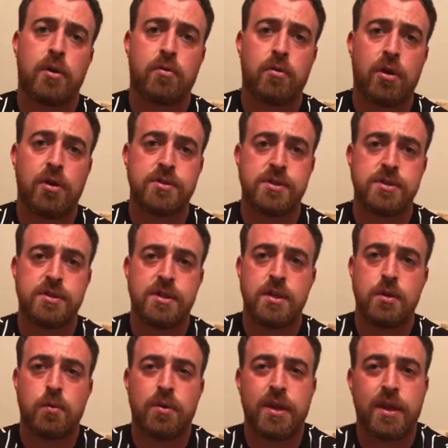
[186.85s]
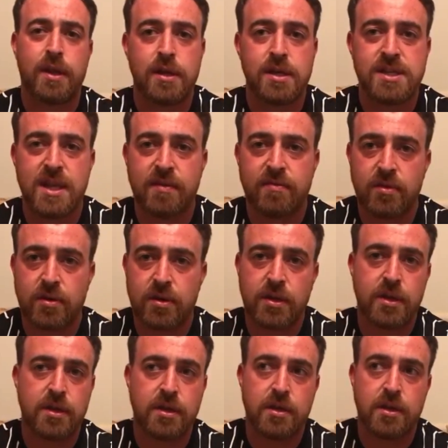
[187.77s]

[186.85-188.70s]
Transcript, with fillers: and crosses, and you were thinking to yourself, look,